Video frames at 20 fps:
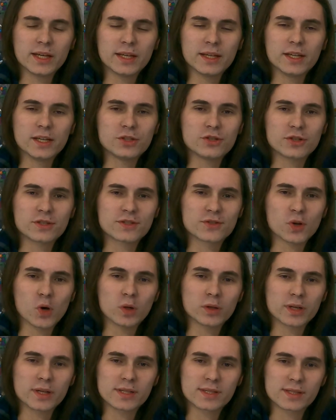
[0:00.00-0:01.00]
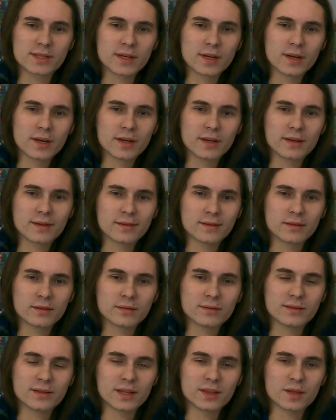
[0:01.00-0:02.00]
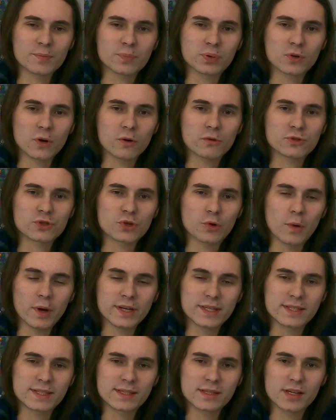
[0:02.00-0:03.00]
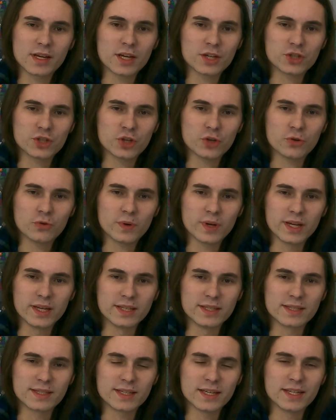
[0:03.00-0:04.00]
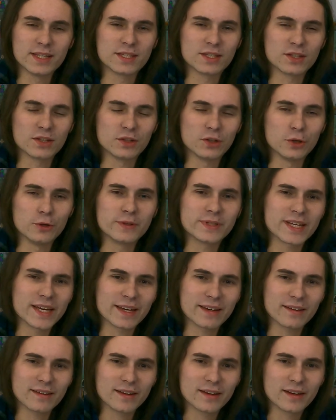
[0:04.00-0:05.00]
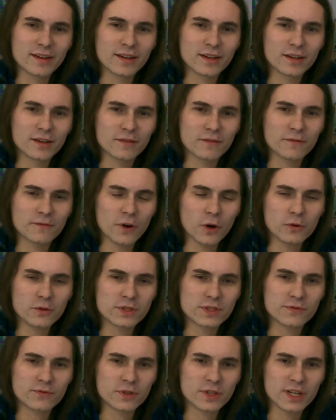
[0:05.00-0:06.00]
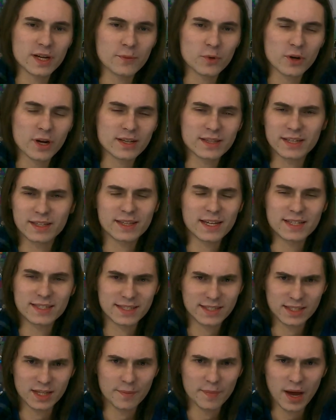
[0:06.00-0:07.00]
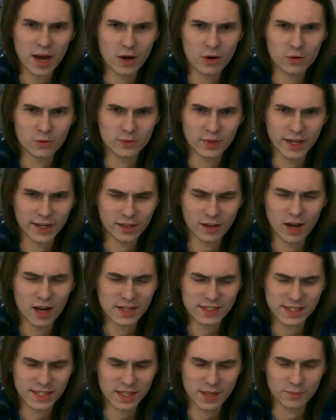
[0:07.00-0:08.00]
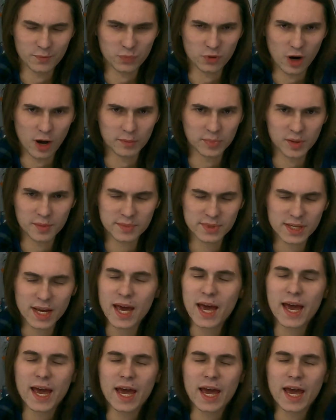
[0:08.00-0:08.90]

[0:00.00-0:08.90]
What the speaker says: He just told us that the pro-choice issue is losing votes for the Democrat, that's somehow causing them problems.